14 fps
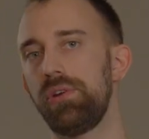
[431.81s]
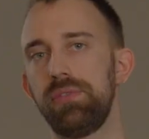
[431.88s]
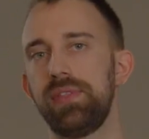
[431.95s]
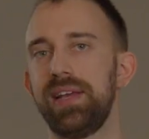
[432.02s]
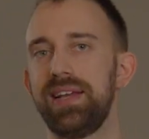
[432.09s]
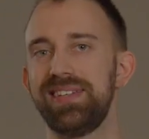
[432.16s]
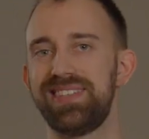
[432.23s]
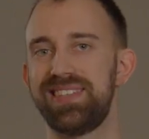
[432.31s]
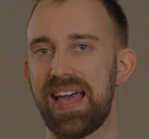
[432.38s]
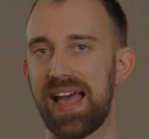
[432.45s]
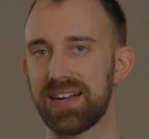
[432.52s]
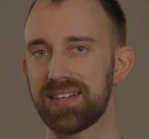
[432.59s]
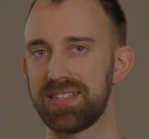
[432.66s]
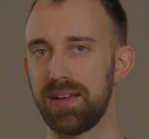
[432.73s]
know the
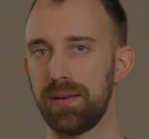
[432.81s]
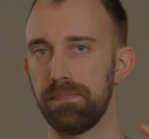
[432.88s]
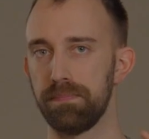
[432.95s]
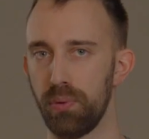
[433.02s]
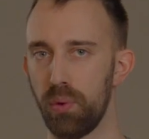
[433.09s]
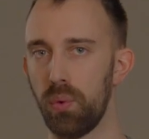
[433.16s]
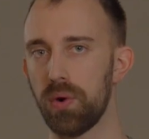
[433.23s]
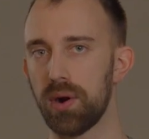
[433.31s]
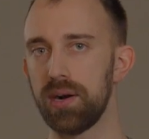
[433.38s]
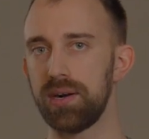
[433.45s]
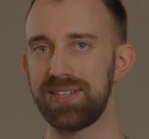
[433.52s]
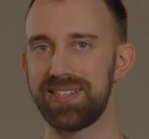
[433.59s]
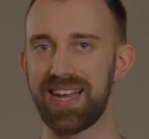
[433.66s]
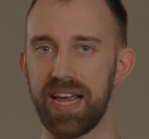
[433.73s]
exact
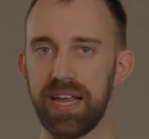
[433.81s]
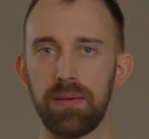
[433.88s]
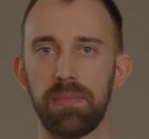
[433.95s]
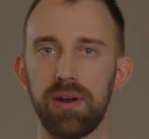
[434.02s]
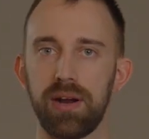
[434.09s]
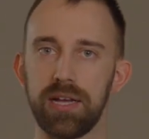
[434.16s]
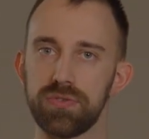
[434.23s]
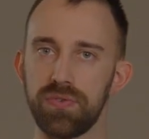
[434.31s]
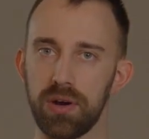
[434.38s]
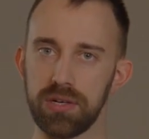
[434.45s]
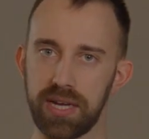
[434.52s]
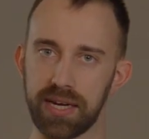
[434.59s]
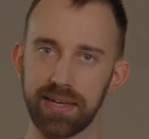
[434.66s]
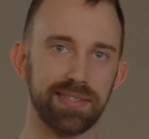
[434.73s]
bore diameter as far
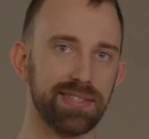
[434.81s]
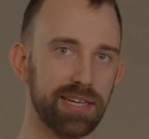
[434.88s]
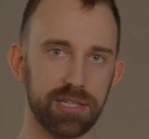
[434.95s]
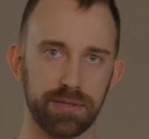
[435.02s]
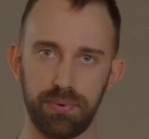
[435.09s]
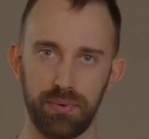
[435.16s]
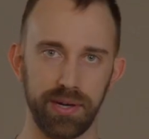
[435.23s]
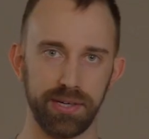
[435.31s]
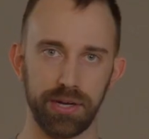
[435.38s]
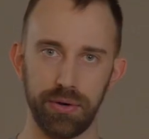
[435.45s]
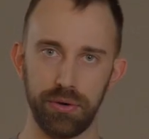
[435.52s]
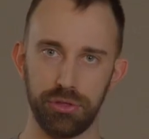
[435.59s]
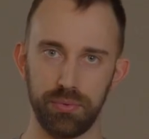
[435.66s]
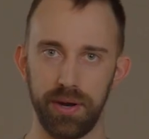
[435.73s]
as like a 6.03
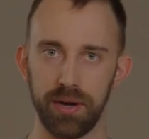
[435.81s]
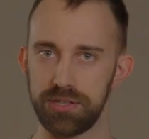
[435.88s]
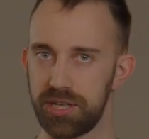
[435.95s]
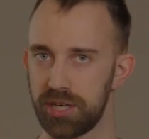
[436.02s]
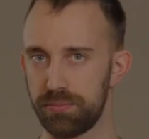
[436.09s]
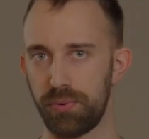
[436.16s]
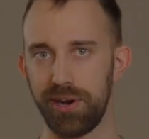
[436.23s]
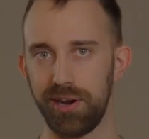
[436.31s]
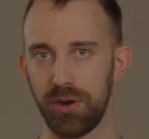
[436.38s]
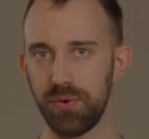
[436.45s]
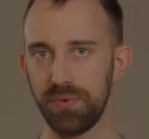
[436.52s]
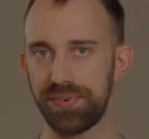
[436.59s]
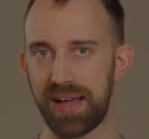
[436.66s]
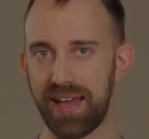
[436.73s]
or
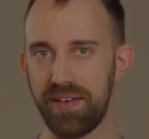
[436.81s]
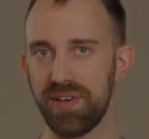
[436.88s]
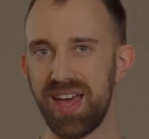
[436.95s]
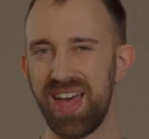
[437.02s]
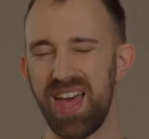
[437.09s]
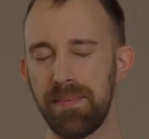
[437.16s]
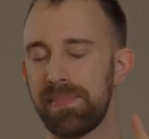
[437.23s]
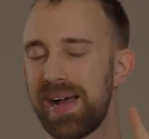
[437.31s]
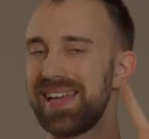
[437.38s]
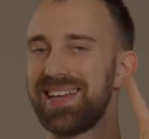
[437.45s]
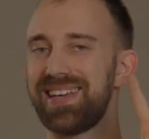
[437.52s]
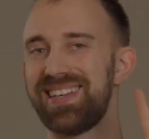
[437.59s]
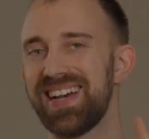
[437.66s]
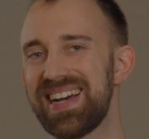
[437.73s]
6.05. My
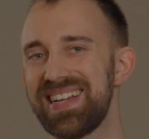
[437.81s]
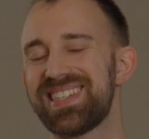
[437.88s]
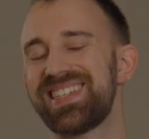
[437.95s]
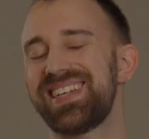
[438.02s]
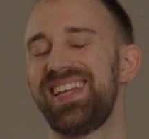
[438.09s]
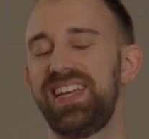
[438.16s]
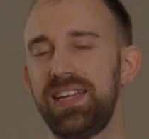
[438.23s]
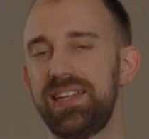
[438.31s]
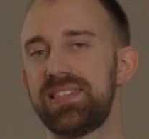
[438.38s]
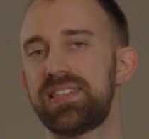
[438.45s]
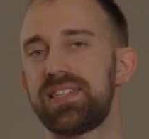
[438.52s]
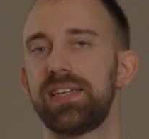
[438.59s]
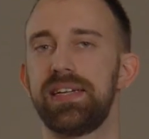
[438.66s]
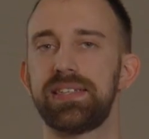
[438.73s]
gut
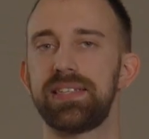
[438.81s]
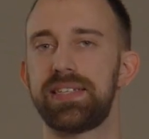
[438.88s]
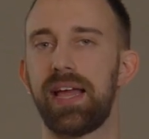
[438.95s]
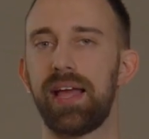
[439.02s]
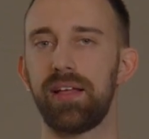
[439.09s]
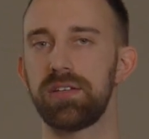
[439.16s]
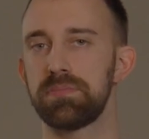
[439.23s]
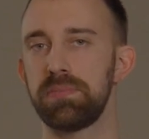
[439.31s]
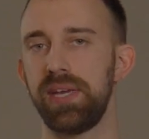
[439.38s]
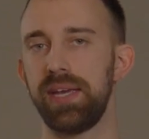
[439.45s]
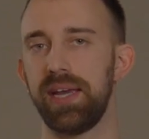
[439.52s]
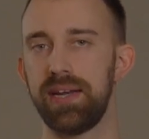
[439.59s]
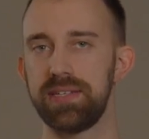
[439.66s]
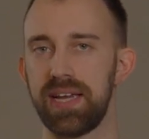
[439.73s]
instinct tells
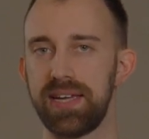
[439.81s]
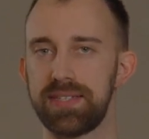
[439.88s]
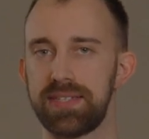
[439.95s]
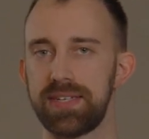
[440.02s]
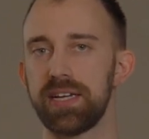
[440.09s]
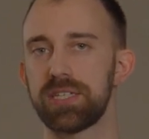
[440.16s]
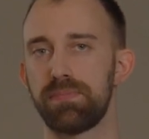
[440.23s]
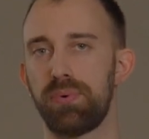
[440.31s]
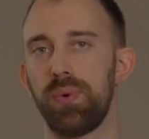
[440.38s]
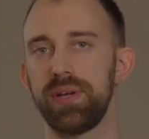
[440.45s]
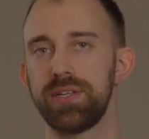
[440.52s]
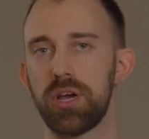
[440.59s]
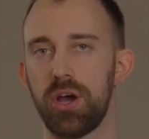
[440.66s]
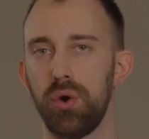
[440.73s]
me it is a
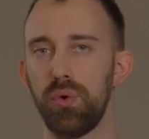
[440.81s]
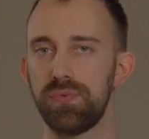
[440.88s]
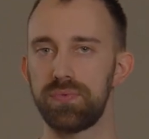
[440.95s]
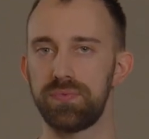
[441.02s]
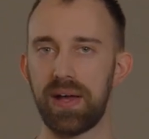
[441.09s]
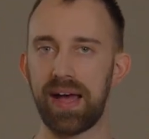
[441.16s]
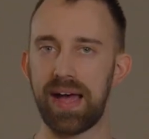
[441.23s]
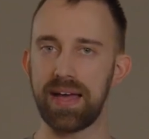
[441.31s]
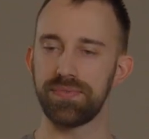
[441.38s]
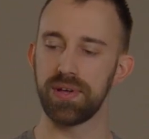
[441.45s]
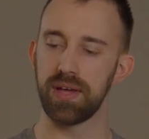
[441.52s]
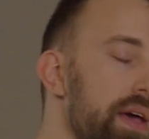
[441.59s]
6.05.